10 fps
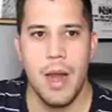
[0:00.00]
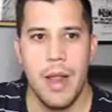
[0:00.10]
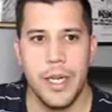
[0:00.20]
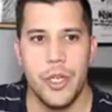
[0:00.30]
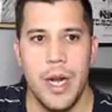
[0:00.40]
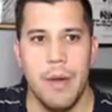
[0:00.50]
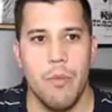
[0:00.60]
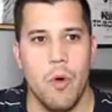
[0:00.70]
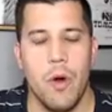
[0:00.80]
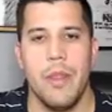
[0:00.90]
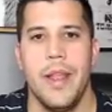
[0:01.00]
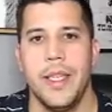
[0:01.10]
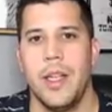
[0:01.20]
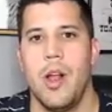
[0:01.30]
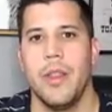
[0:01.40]
like to trade more
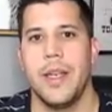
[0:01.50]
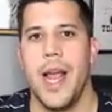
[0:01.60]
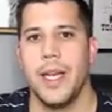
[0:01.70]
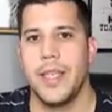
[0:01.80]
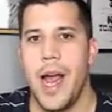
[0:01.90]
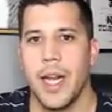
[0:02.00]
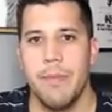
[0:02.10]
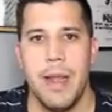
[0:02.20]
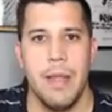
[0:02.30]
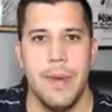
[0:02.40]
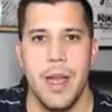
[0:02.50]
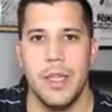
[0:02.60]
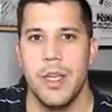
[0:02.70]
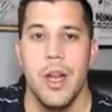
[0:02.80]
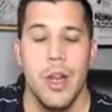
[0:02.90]
things along the tech stocks, mainly
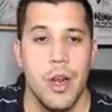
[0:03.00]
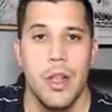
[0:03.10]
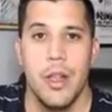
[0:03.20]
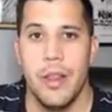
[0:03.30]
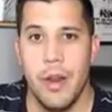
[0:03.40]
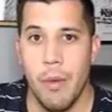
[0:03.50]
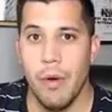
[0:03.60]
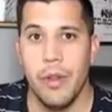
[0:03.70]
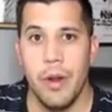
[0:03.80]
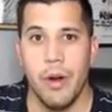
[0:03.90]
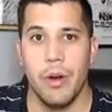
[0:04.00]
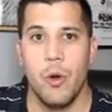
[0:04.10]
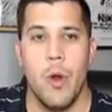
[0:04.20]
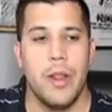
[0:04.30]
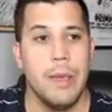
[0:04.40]
because they're
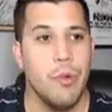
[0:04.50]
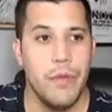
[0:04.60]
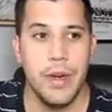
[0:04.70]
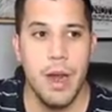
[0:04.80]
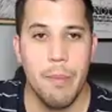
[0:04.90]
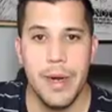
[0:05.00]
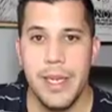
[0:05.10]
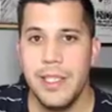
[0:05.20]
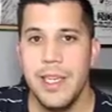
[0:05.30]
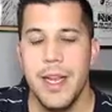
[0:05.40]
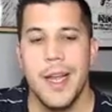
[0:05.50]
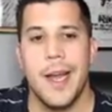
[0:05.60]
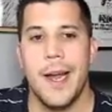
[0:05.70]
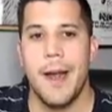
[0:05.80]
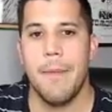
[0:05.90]
quickly moving companies.
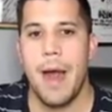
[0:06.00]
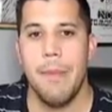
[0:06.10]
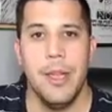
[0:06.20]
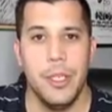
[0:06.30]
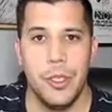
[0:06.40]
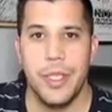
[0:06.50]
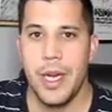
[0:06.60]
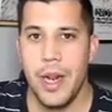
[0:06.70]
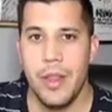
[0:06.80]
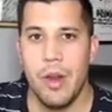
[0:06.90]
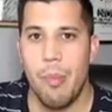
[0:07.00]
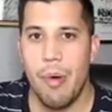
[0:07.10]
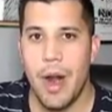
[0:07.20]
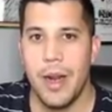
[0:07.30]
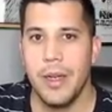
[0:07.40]
I'm interested in their
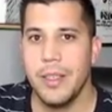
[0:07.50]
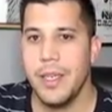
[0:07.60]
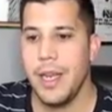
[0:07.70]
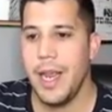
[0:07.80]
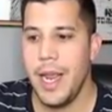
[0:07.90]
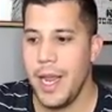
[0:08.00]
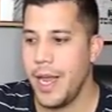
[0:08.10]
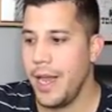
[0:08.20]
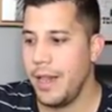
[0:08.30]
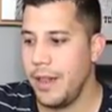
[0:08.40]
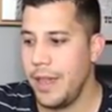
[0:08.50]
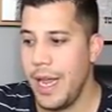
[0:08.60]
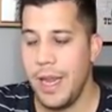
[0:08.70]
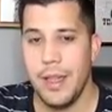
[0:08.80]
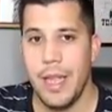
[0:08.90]
products, and
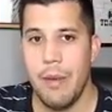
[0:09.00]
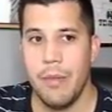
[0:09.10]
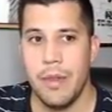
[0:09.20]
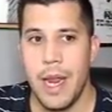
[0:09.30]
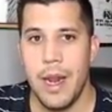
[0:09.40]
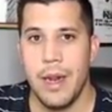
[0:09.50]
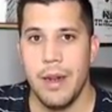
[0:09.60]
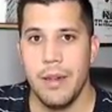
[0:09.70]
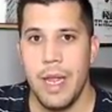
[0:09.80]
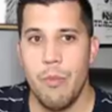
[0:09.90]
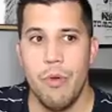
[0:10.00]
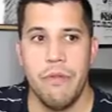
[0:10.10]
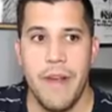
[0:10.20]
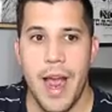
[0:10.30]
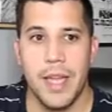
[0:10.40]
they
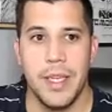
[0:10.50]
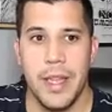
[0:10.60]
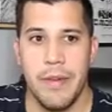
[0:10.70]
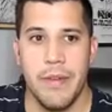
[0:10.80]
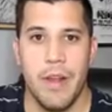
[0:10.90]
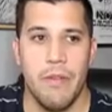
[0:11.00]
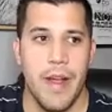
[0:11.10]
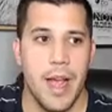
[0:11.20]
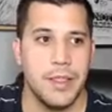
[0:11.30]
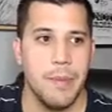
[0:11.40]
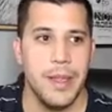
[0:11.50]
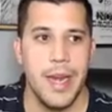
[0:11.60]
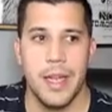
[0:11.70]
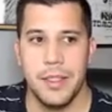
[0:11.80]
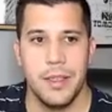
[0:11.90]
move fast and they develop fast. I mean,
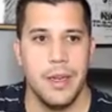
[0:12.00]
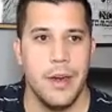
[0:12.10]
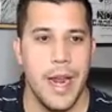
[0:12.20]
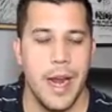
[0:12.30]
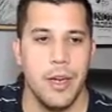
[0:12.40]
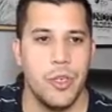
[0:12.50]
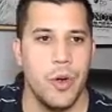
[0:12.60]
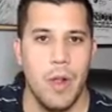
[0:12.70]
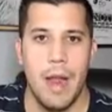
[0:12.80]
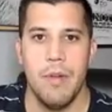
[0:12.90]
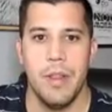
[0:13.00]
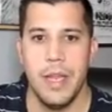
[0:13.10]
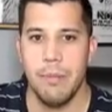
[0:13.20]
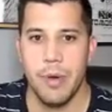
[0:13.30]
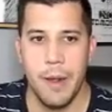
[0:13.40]
yes, you can't control
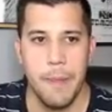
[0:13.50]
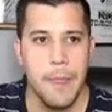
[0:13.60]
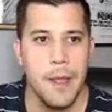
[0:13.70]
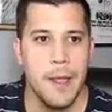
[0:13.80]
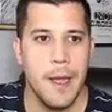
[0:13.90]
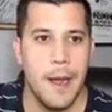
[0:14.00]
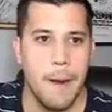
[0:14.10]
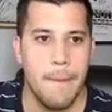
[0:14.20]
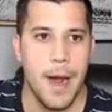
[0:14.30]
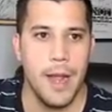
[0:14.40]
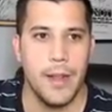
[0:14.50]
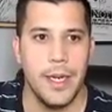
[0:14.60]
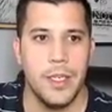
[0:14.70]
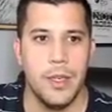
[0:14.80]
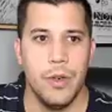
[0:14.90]
everything, but I
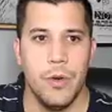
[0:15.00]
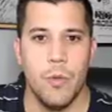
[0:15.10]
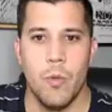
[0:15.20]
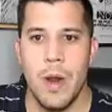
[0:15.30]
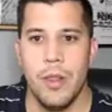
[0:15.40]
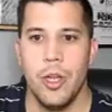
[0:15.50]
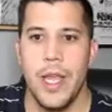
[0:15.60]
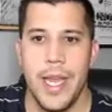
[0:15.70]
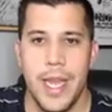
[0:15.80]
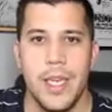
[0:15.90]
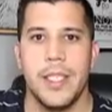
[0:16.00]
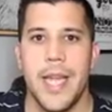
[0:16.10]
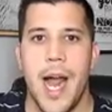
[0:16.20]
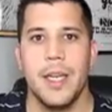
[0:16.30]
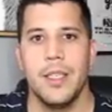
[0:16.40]
like to, when looking into
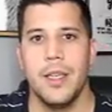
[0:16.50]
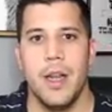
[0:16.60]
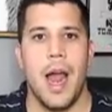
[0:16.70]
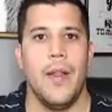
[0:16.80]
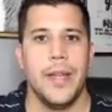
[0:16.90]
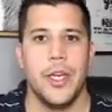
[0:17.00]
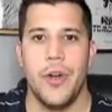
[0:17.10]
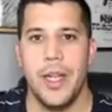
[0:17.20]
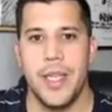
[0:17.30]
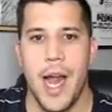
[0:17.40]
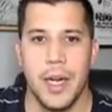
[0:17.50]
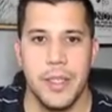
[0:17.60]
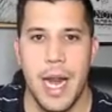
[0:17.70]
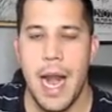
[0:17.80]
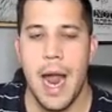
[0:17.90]
stocks, I like to trade stocks
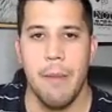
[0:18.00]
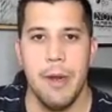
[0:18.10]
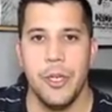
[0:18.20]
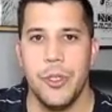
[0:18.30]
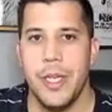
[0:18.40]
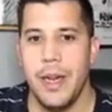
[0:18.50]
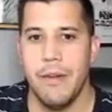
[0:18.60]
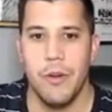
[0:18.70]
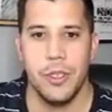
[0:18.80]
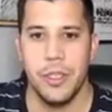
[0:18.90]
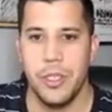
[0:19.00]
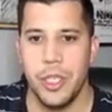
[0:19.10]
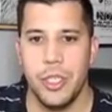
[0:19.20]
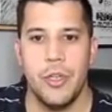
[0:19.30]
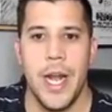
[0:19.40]
that I'm interested in versus
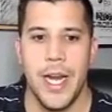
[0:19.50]
just trading